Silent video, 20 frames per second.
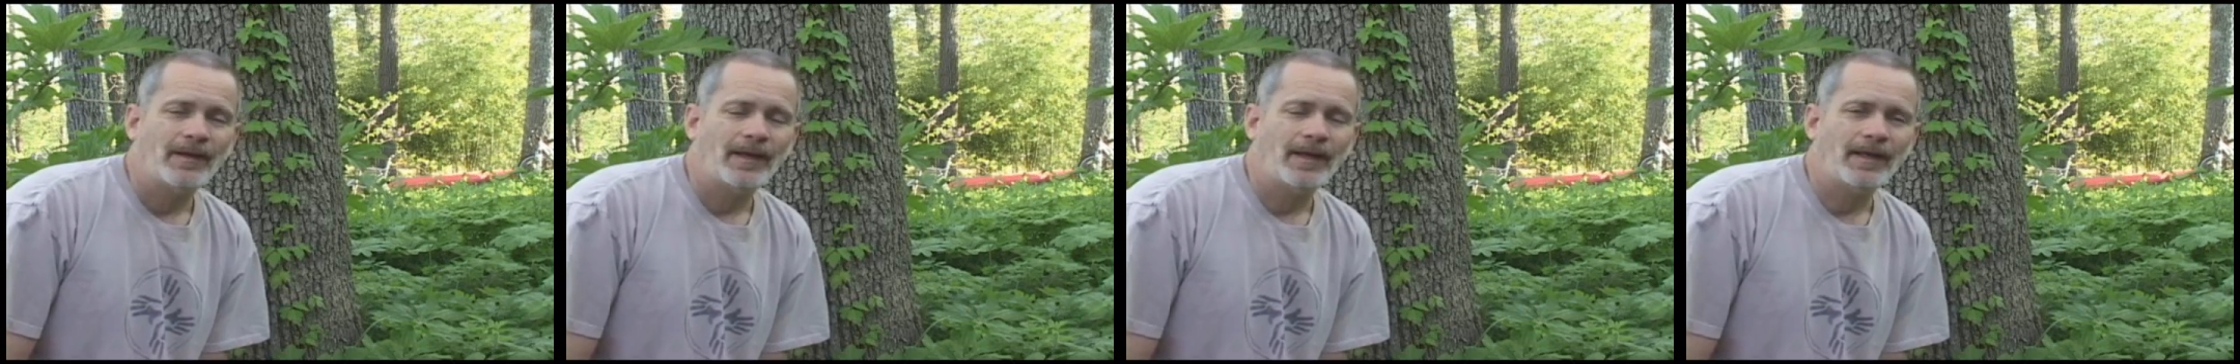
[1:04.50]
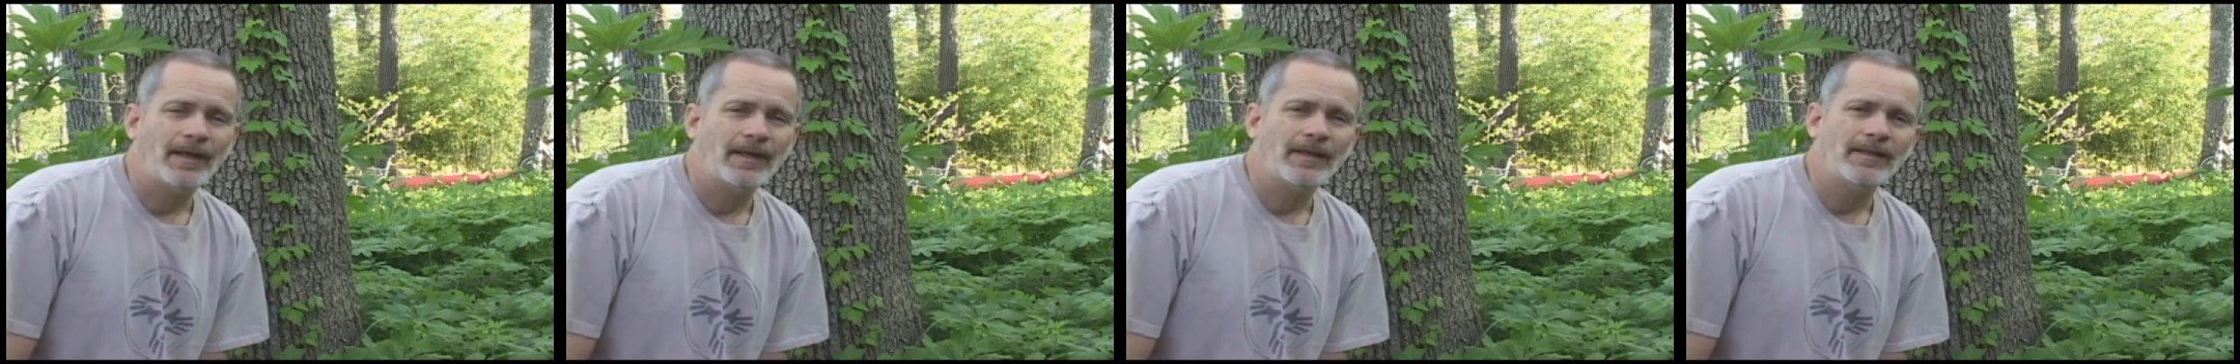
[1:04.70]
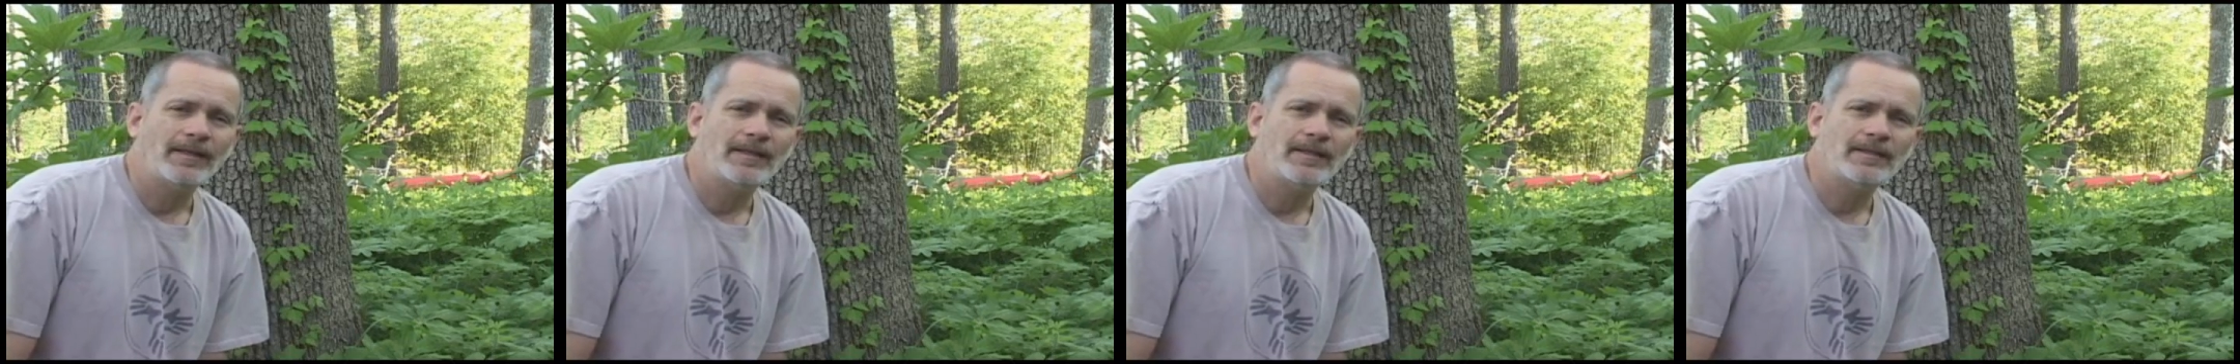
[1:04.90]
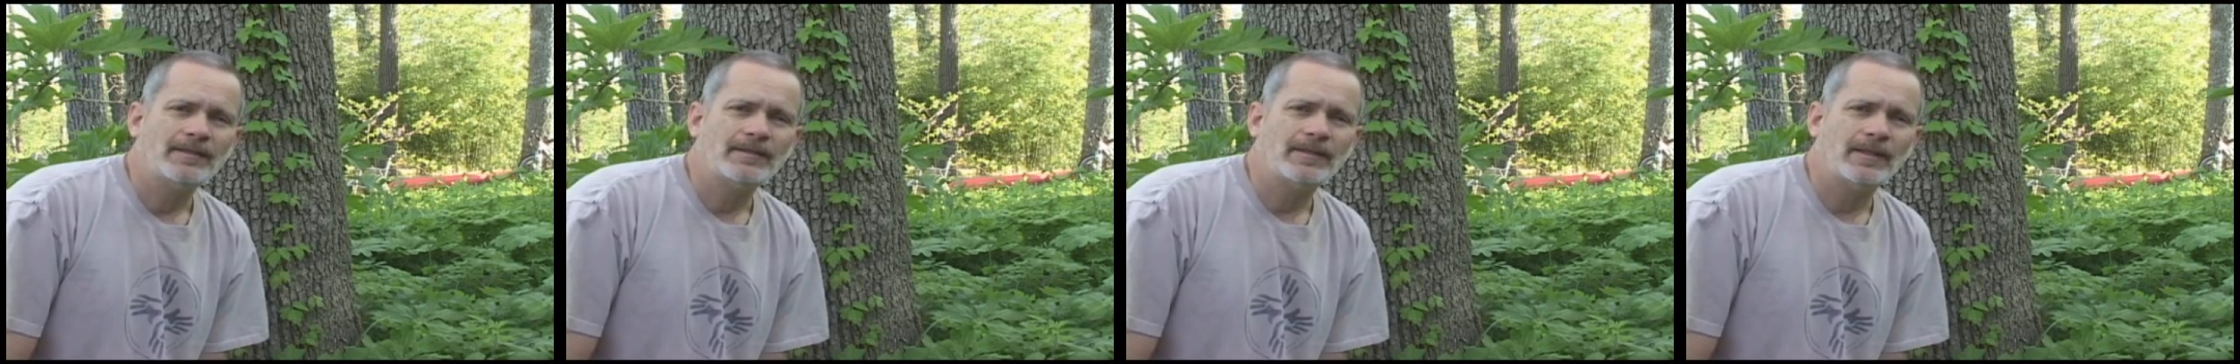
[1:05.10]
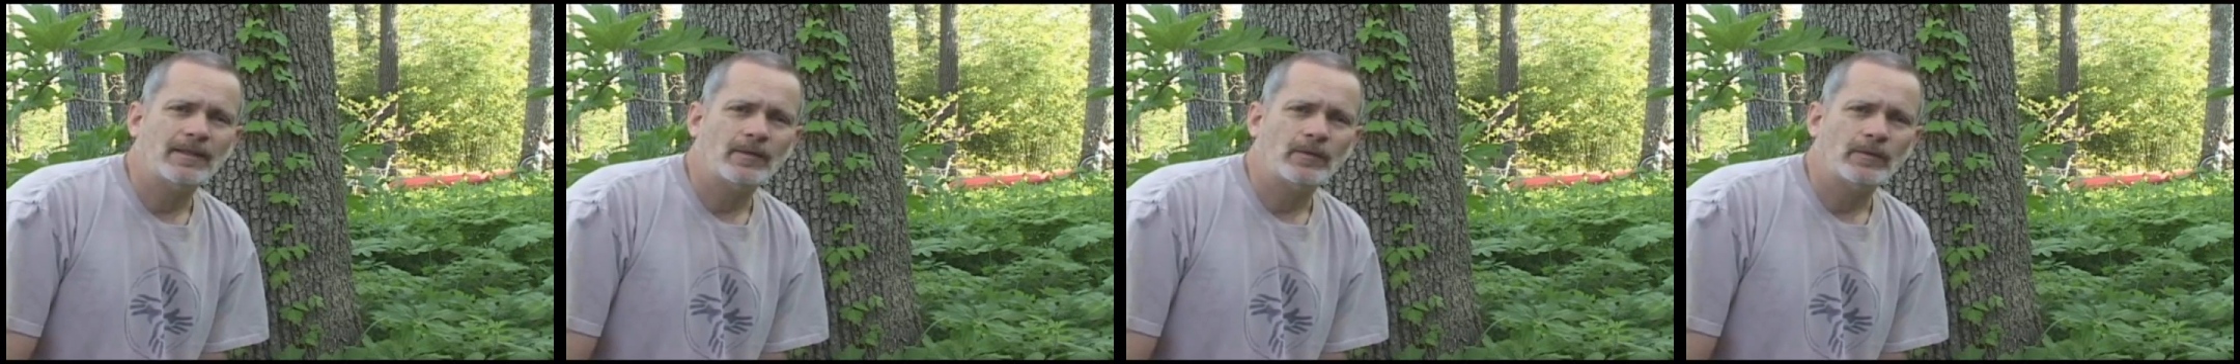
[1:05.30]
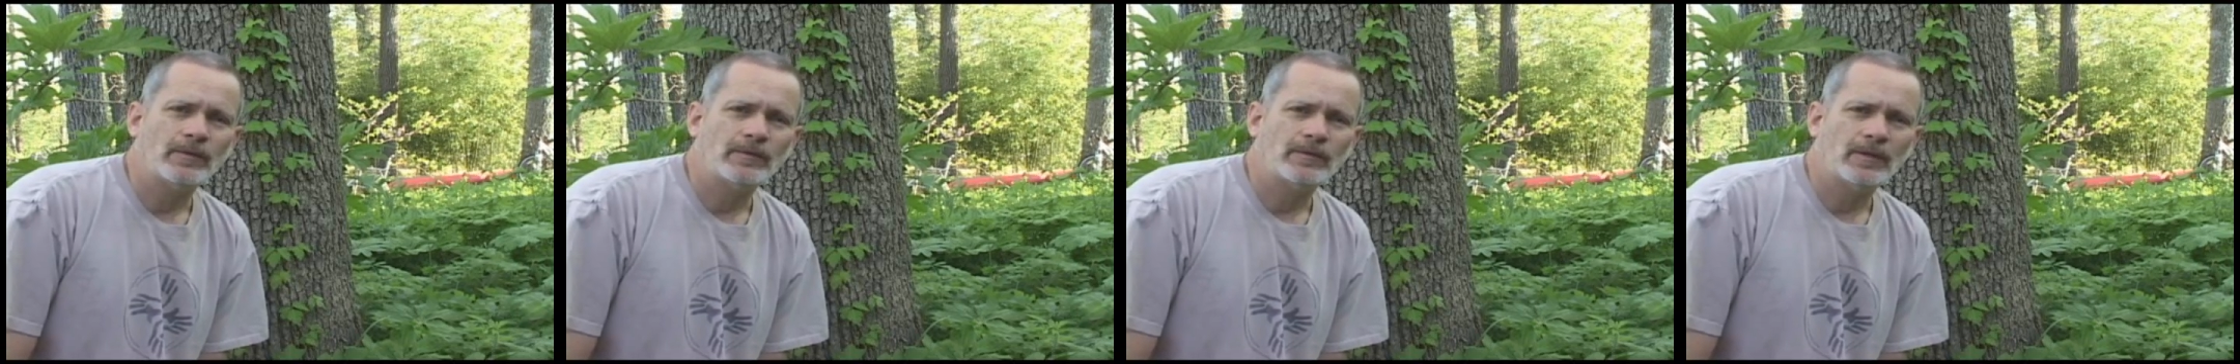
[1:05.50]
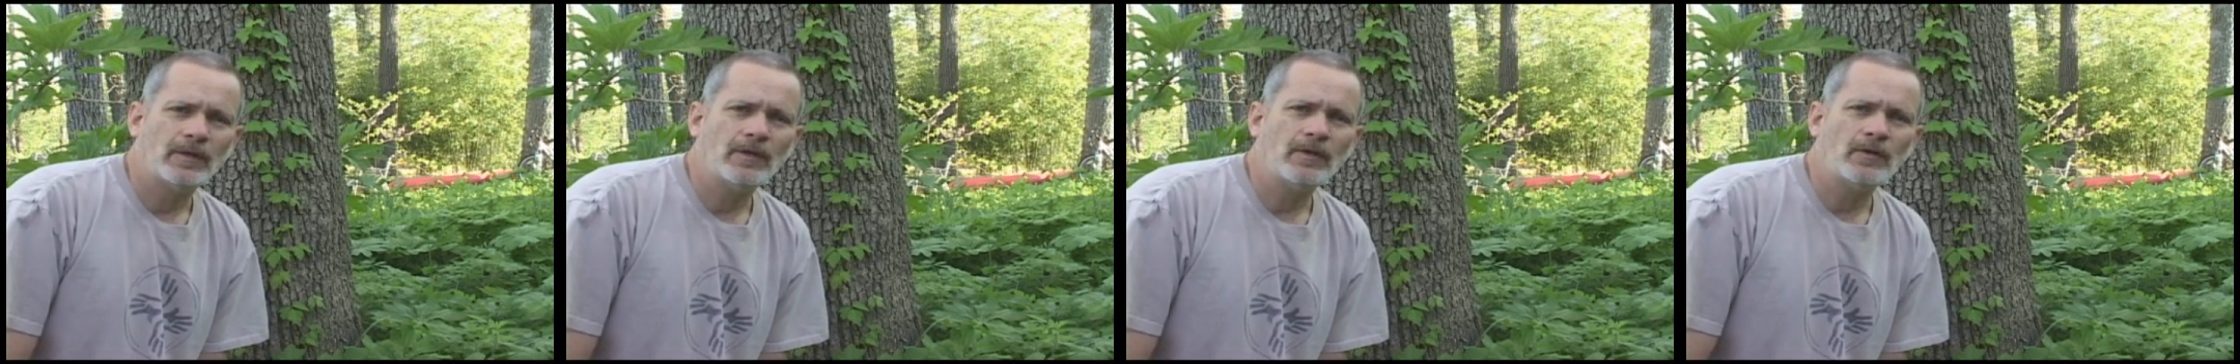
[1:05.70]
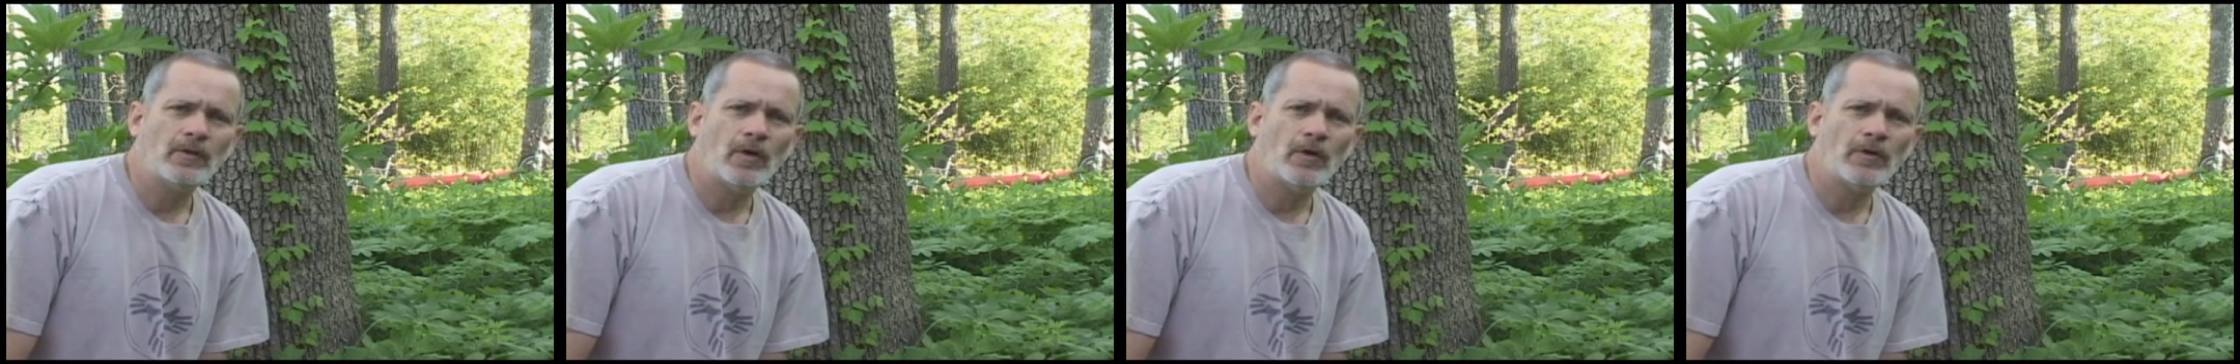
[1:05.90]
And he said, son,